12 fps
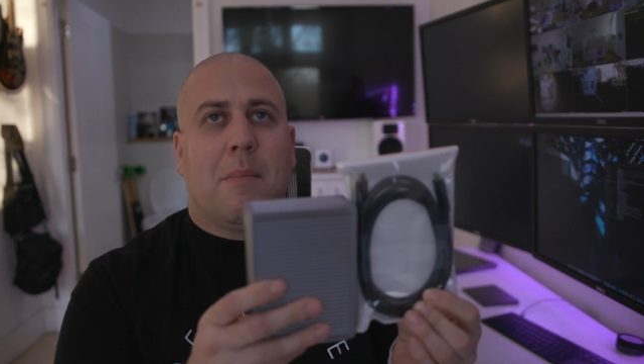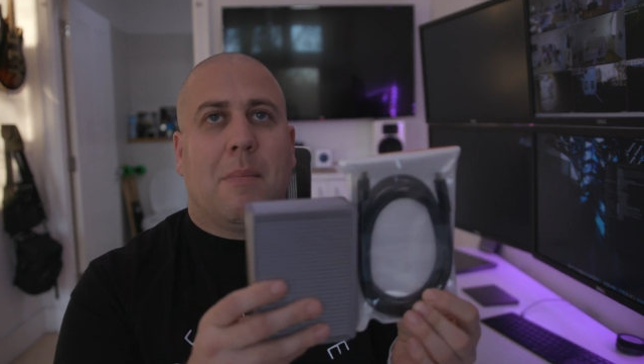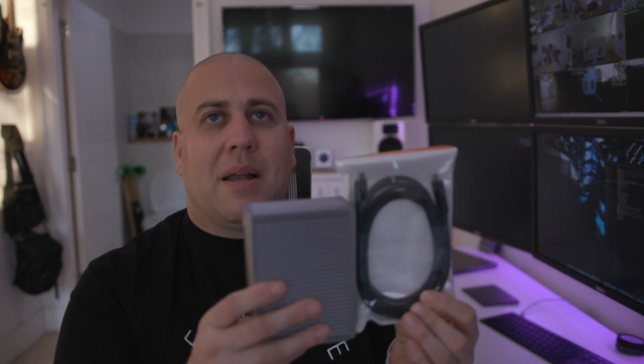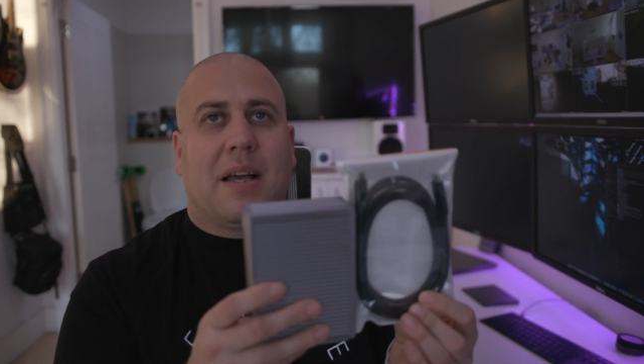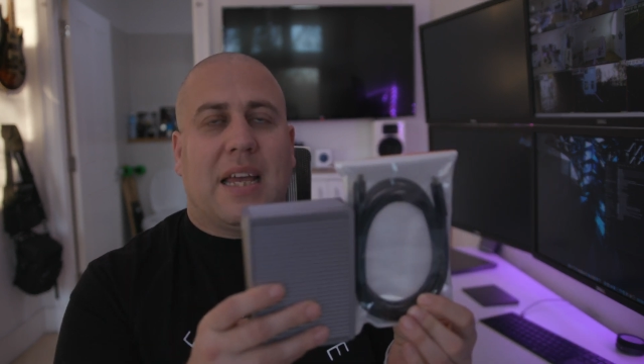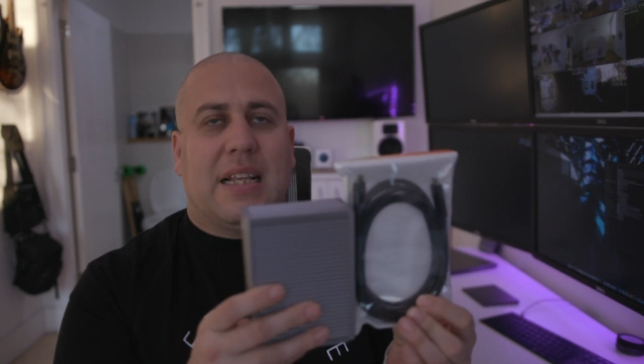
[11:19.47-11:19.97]

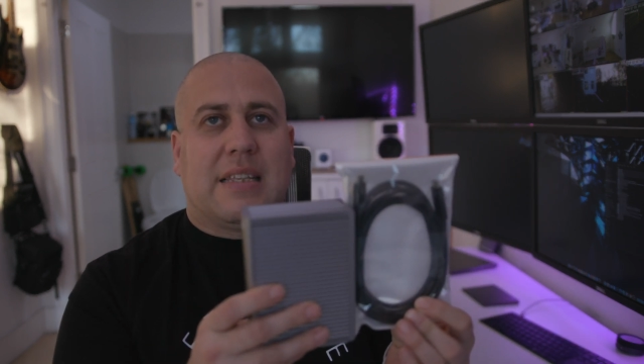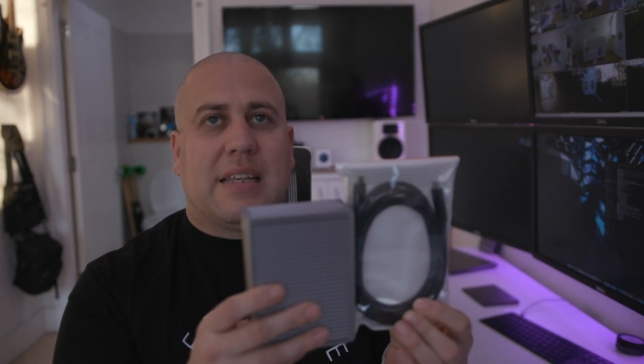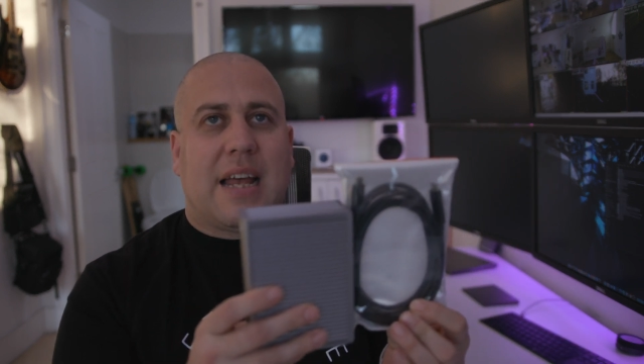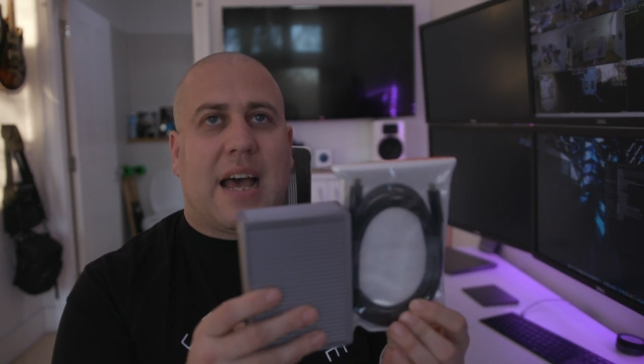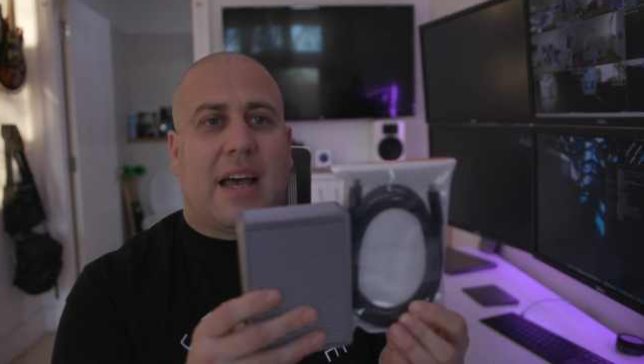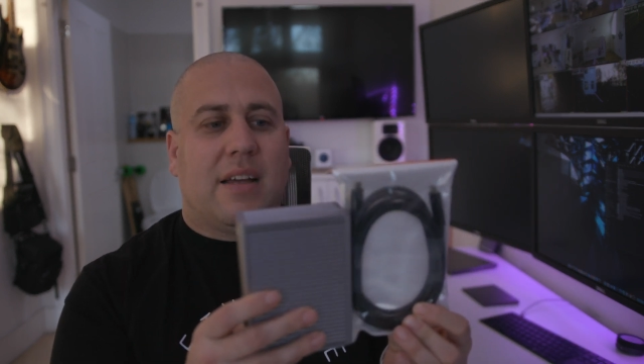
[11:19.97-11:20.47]
plug it into
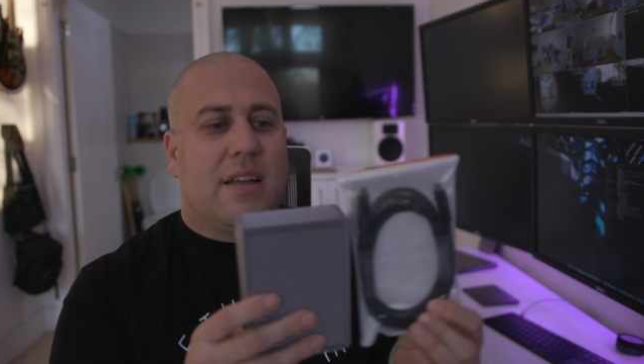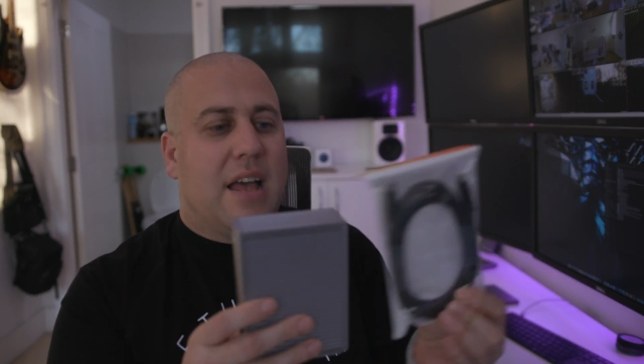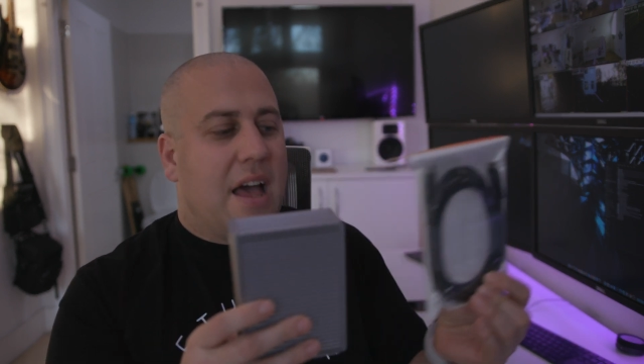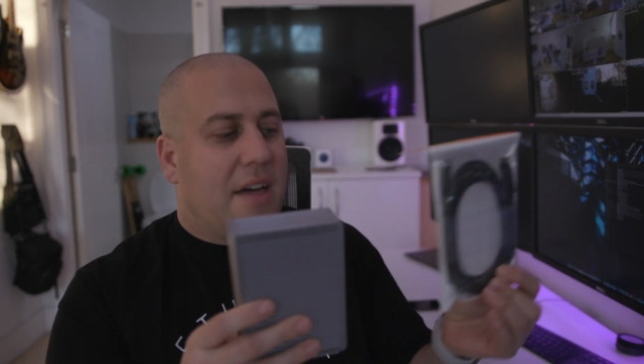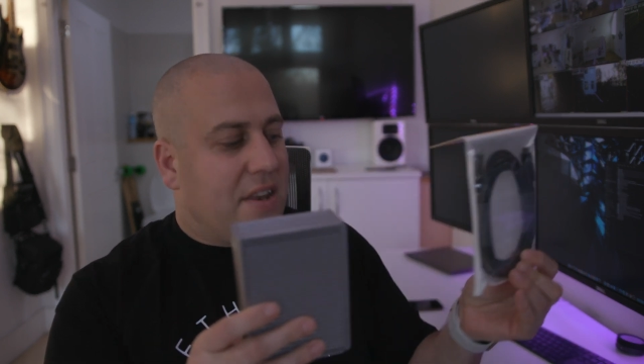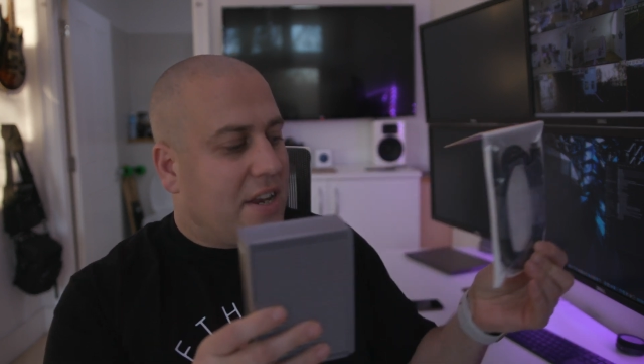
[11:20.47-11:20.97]
that,
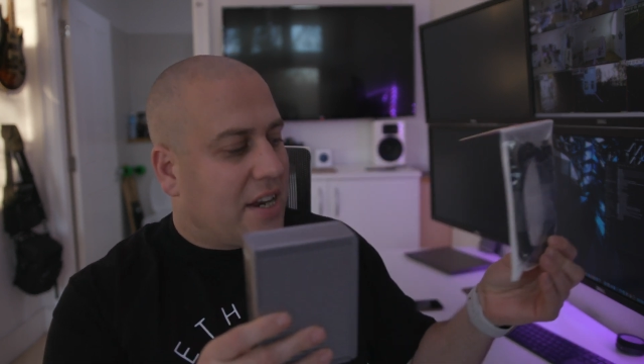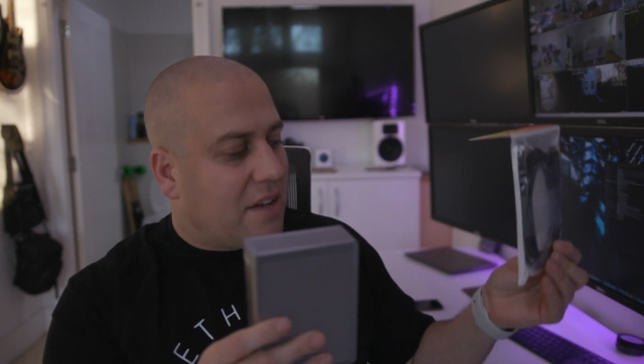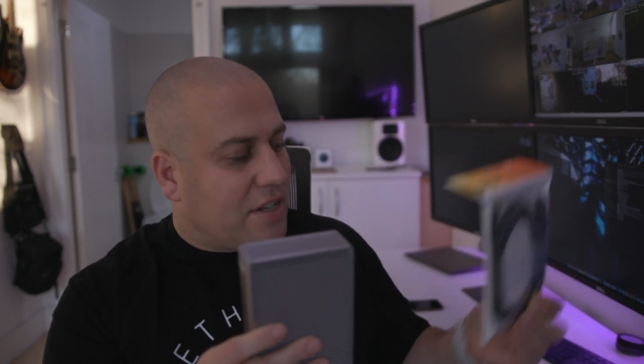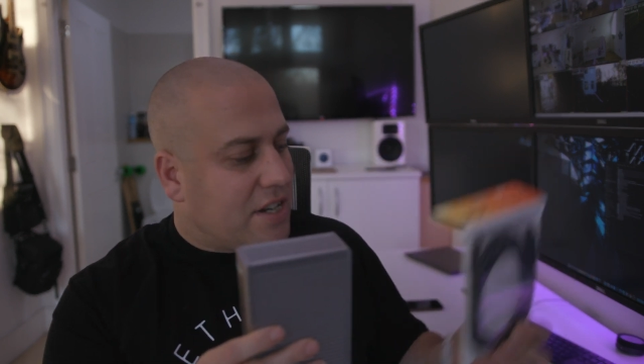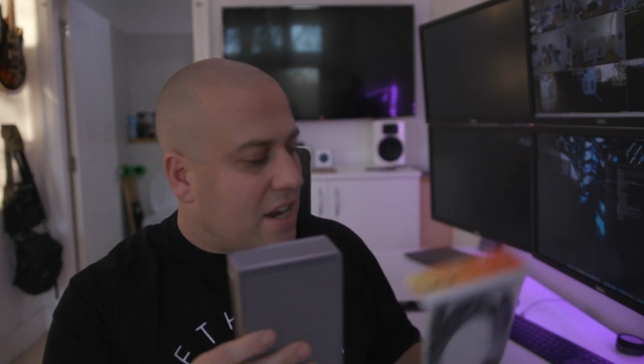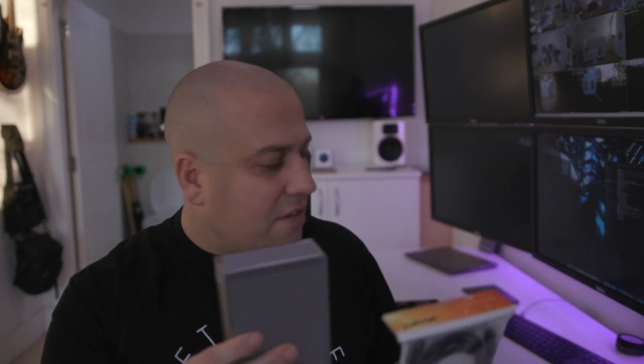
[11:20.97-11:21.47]
and then you can
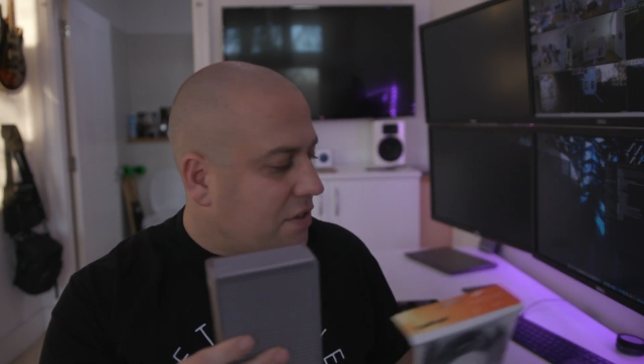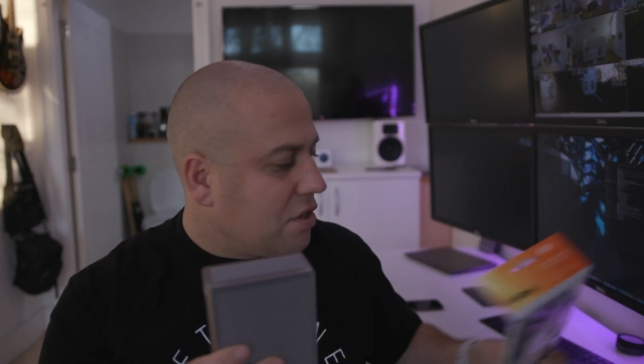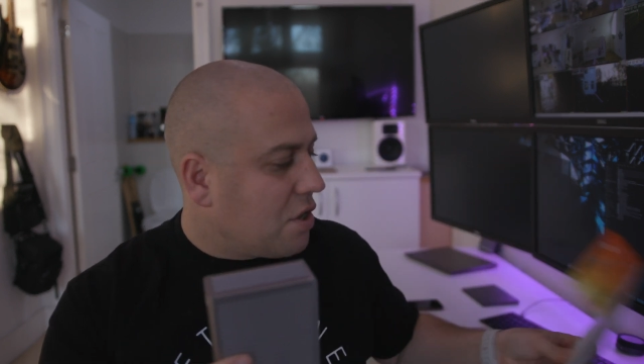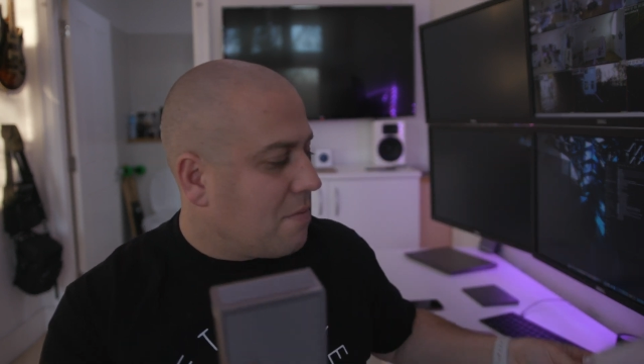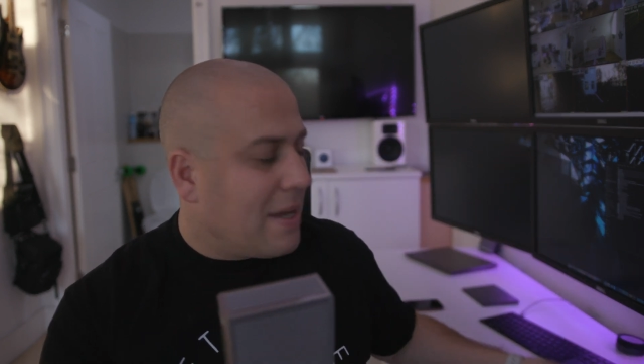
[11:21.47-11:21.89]
have another 2